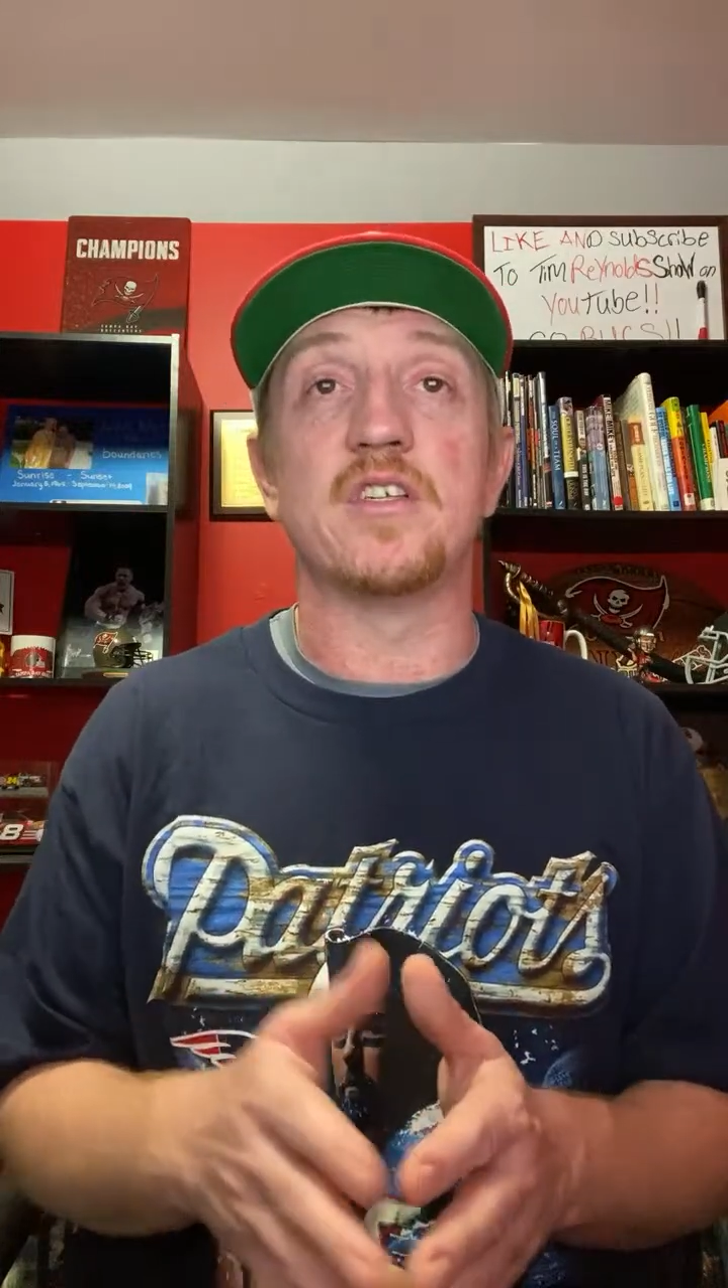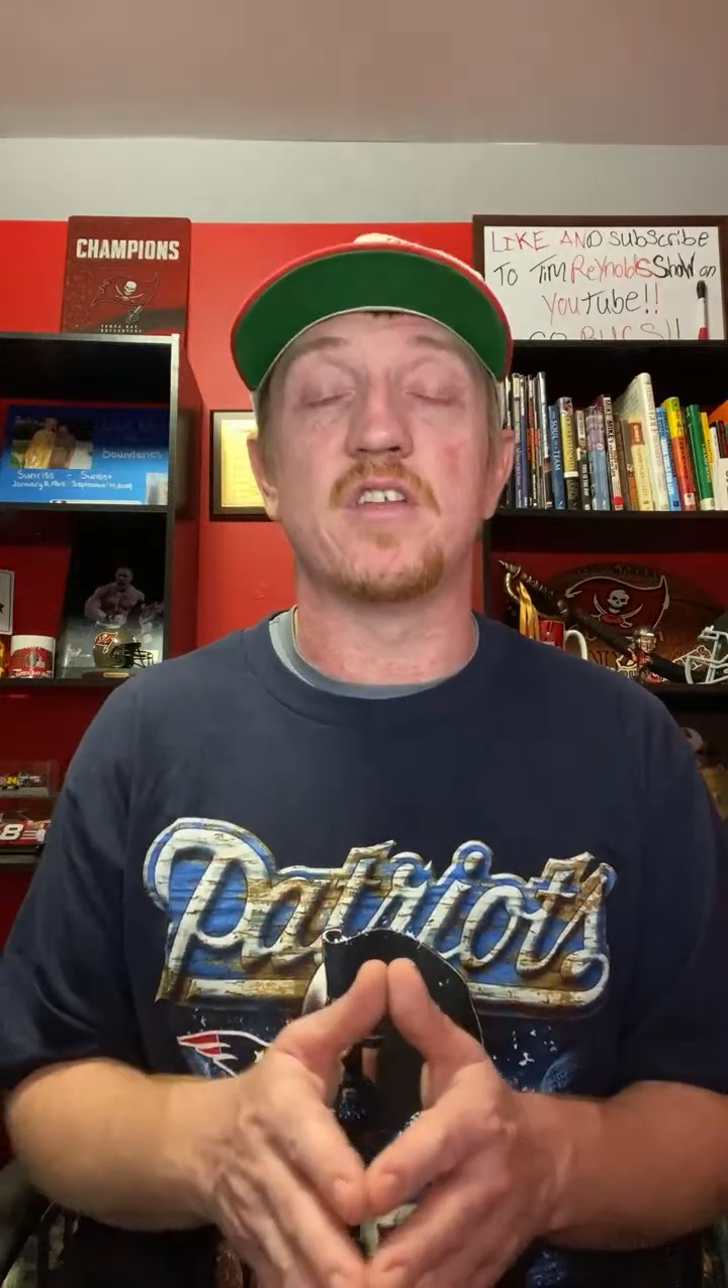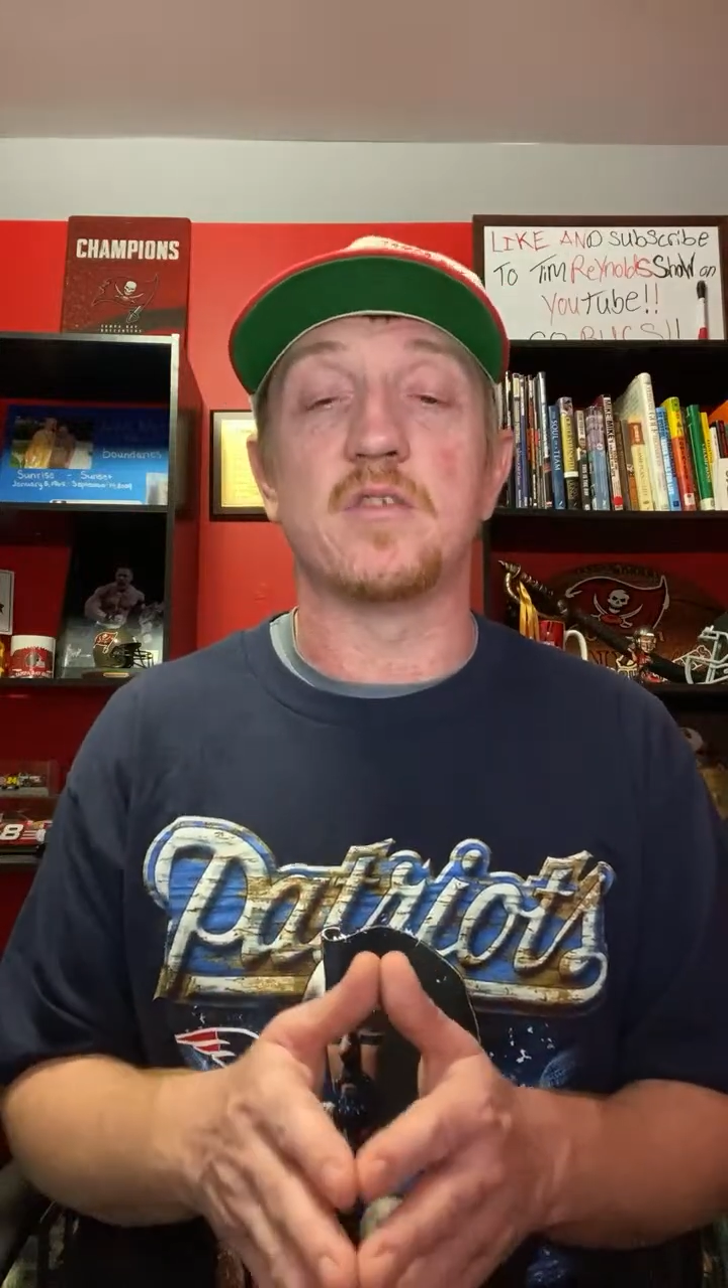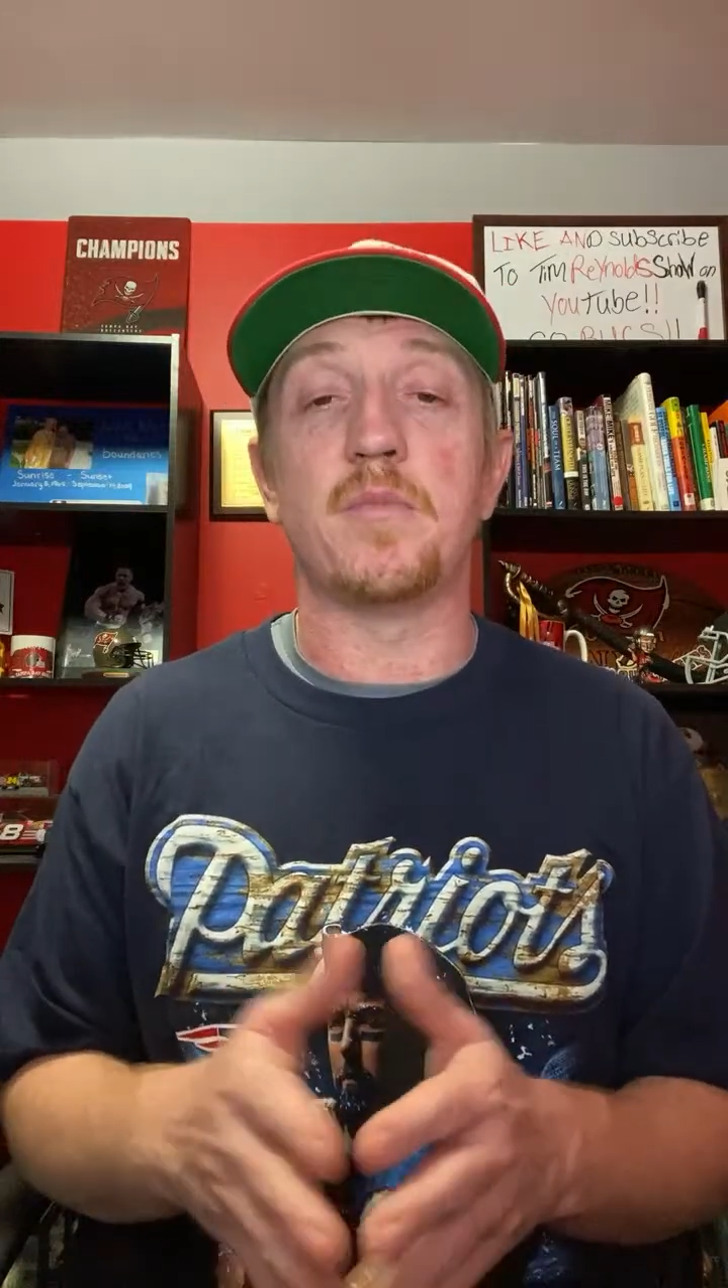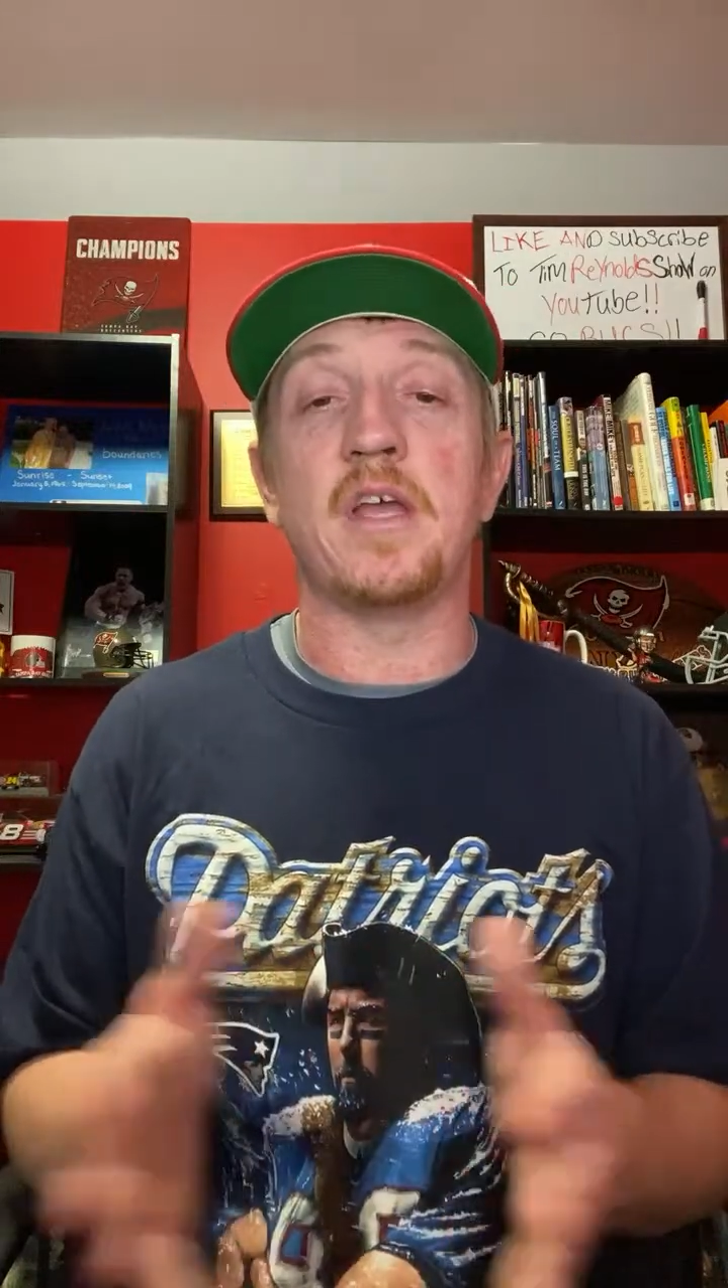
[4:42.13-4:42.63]

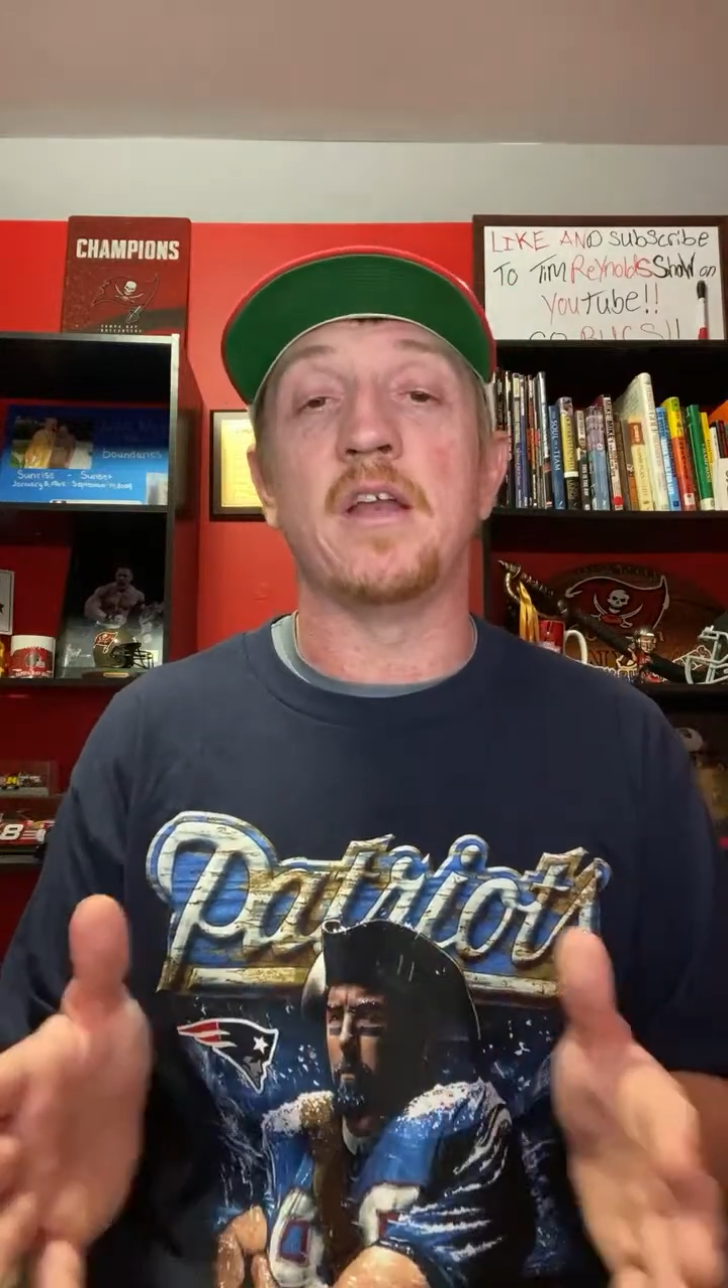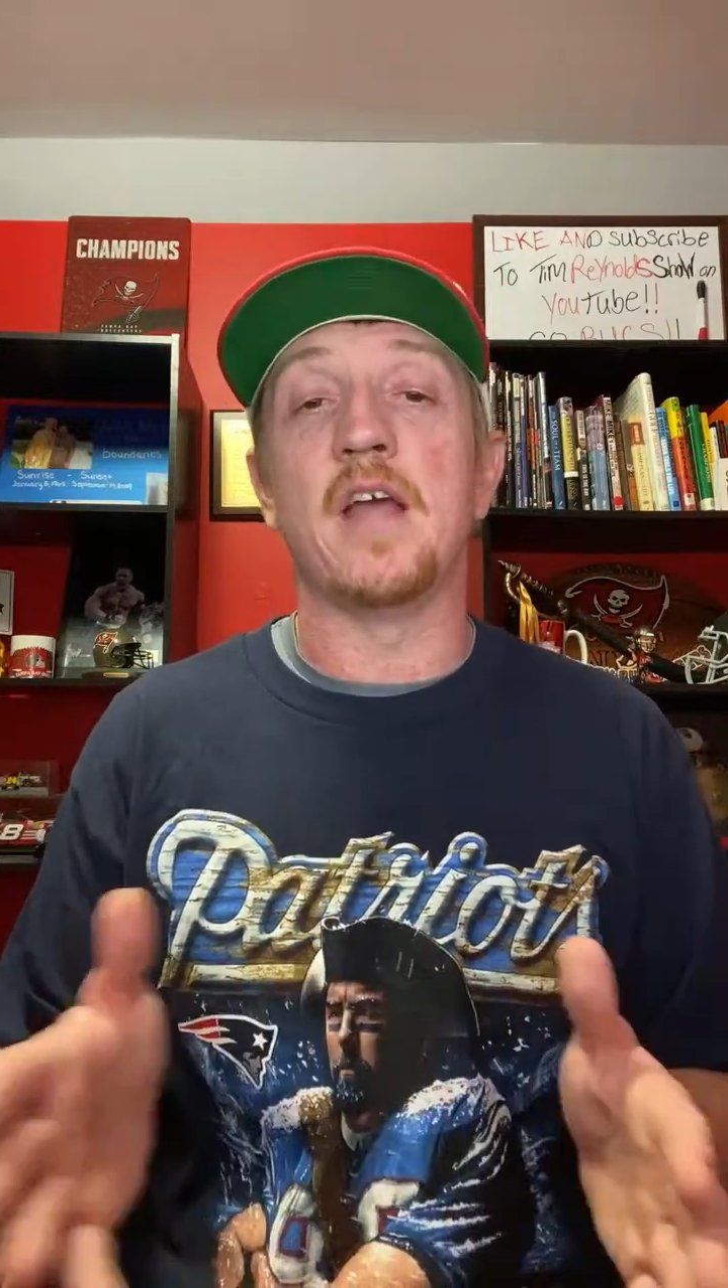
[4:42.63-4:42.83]
has been